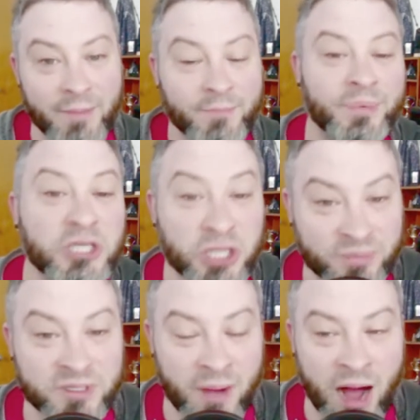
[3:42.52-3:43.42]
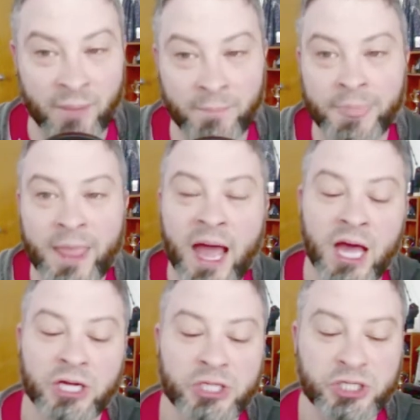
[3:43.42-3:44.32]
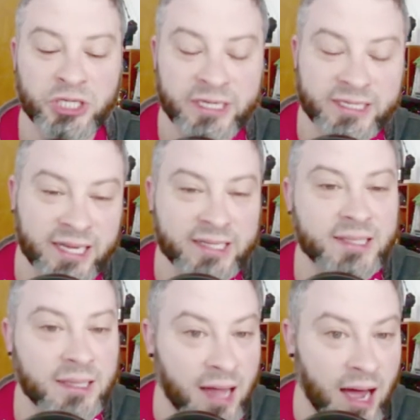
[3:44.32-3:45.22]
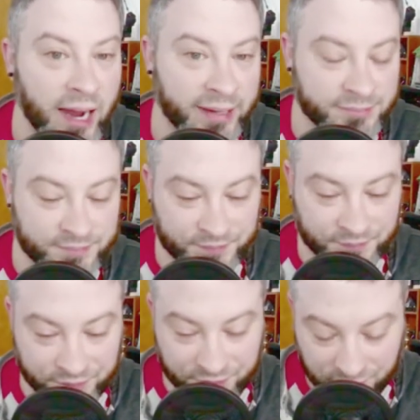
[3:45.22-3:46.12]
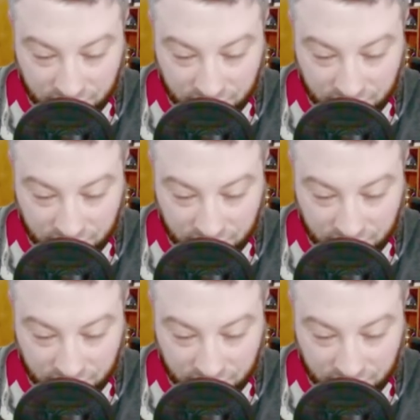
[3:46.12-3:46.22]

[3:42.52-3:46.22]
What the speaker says: Bishop's mom, she says the line